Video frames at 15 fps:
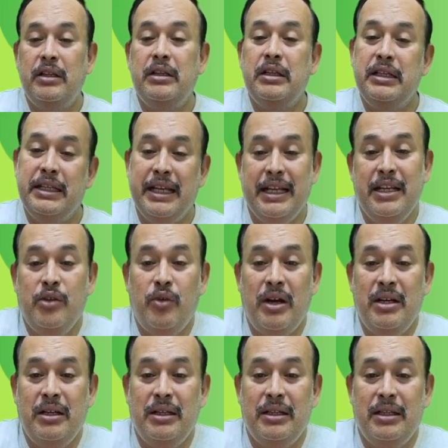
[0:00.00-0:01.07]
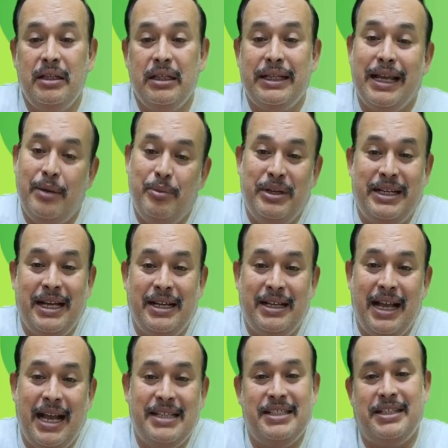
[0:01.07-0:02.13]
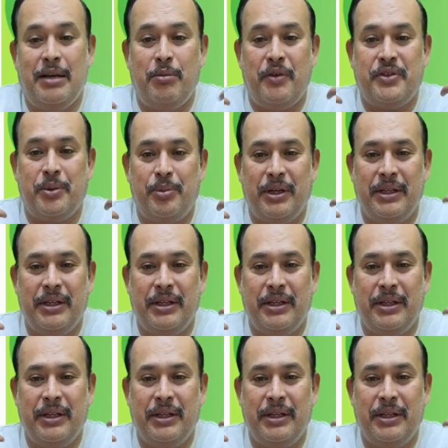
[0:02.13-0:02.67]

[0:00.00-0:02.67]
Anyone can be taken as a time of supply.